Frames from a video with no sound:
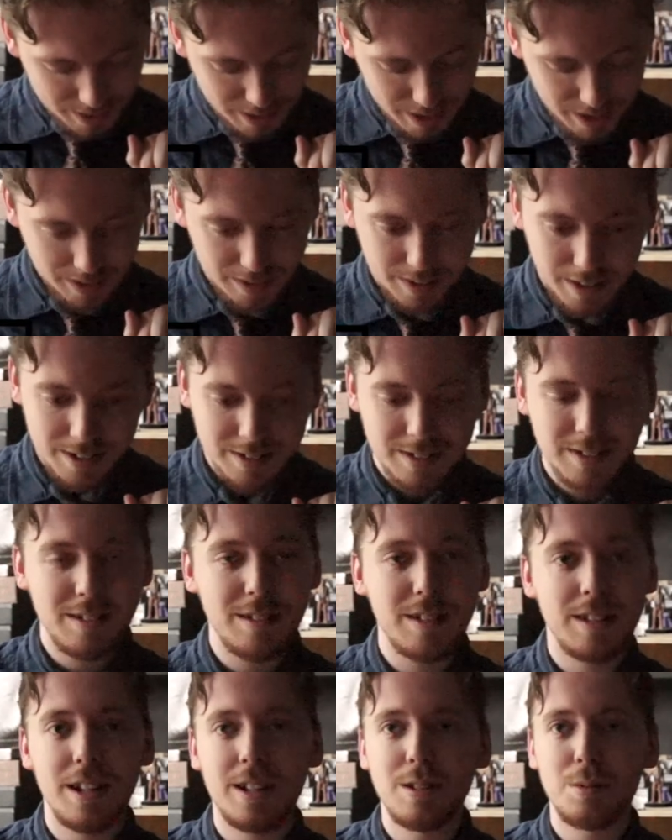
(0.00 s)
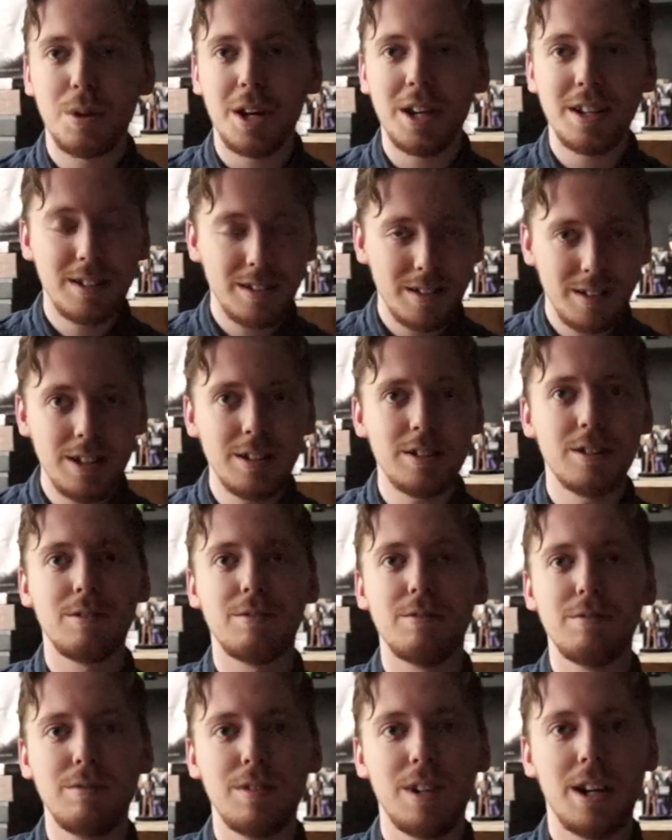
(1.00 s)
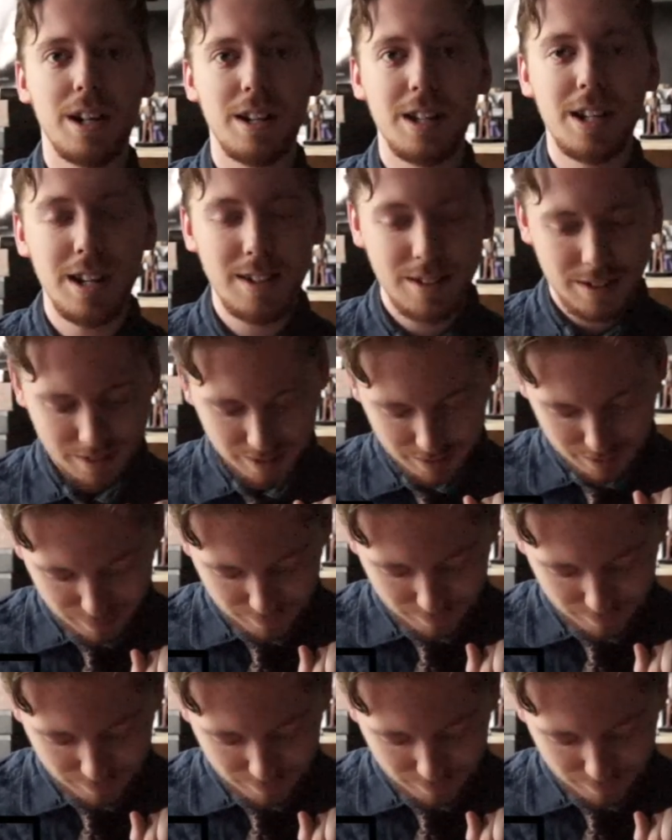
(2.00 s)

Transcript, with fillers: And that's, that's why these two are the answer.